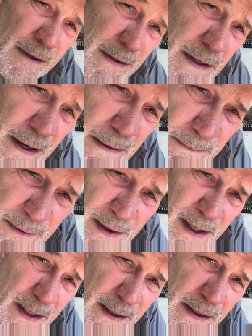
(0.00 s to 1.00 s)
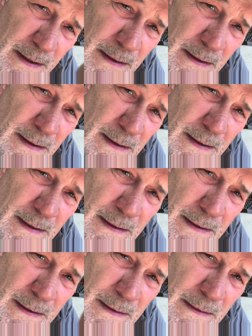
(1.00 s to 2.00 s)
one damn take.
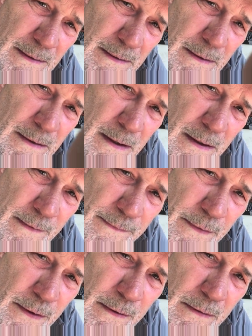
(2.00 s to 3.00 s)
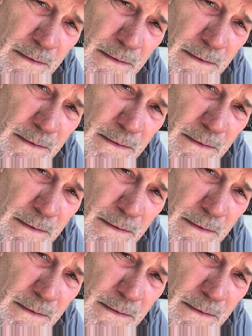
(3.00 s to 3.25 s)
Turn off you.